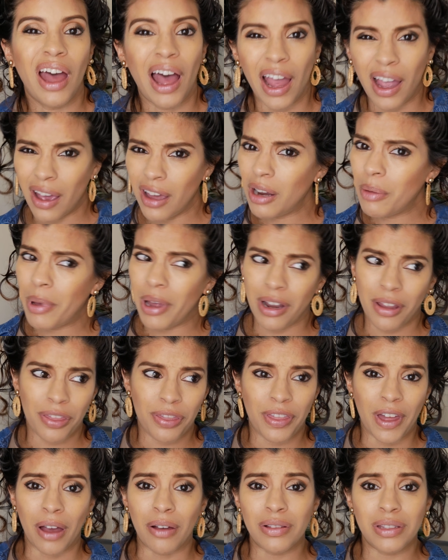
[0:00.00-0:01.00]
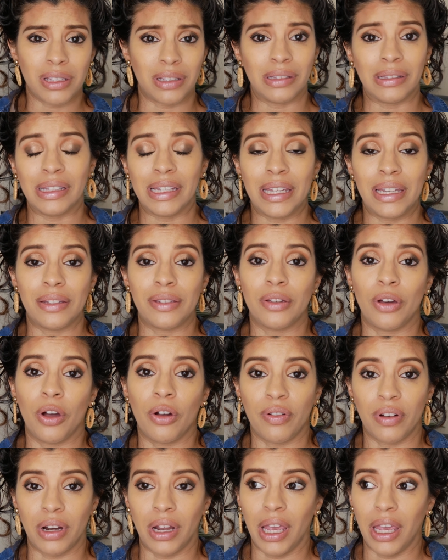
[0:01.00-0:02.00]
I got about 1,000 leads
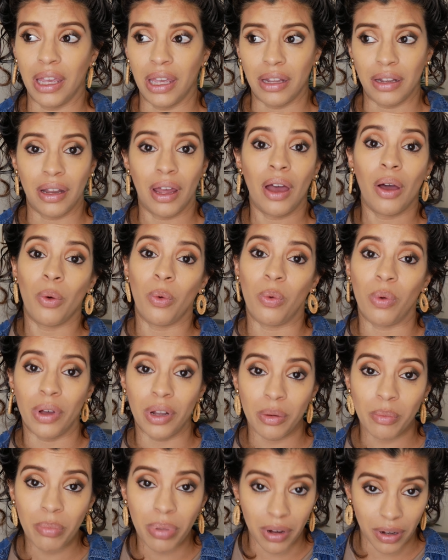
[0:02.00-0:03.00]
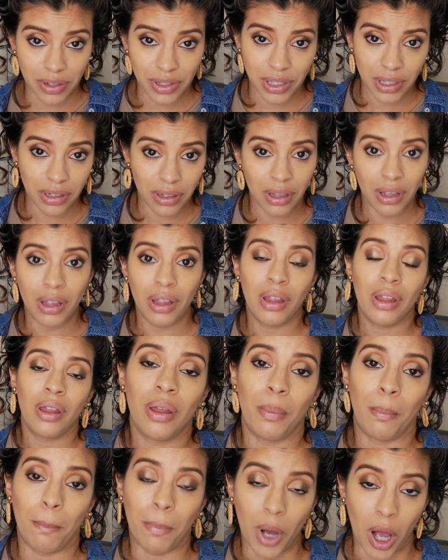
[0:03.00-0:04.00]
overnight and not one person
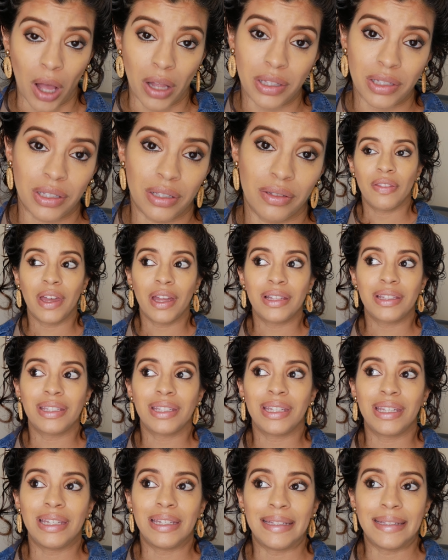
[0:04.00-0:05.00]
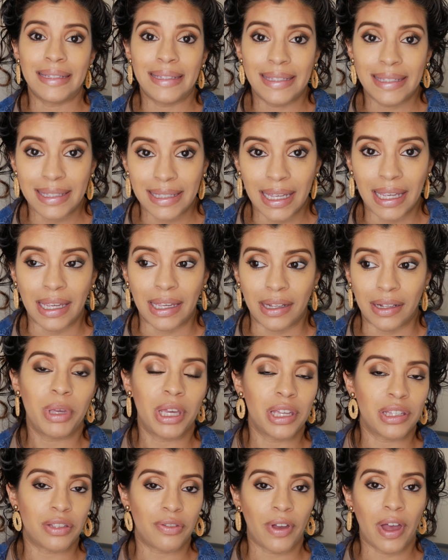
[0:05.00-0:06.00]
bought. That's insane,
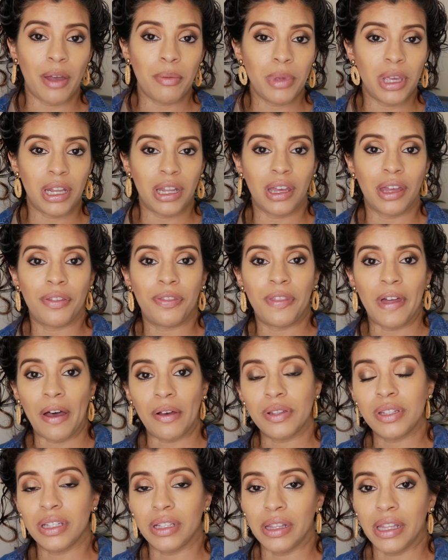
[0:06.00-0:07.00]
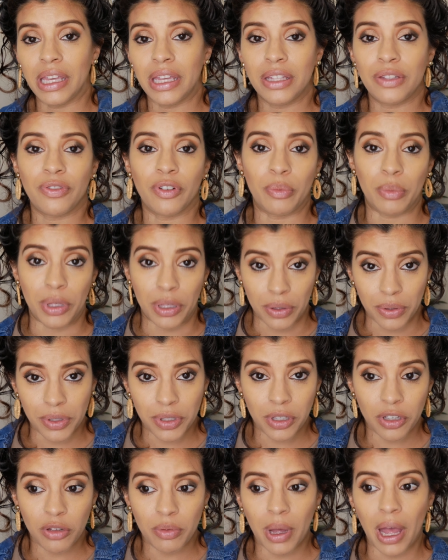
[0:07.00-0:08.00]
because if I'm getting 1,000 leads from
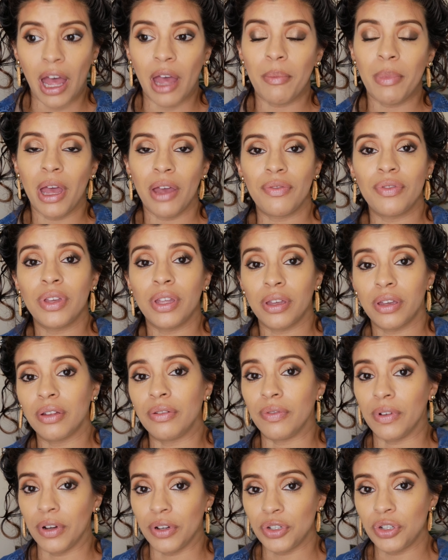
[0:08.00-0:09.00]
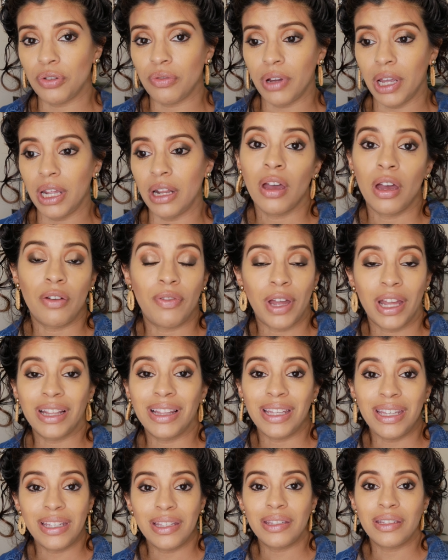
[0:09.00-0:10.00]
YouTube, I'm having a conversion rate of at
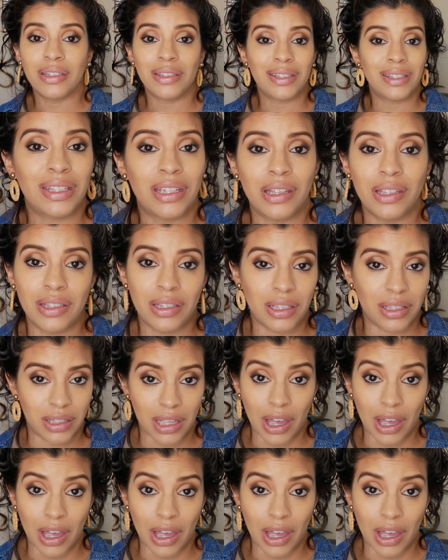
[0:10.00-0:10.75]
least 6 to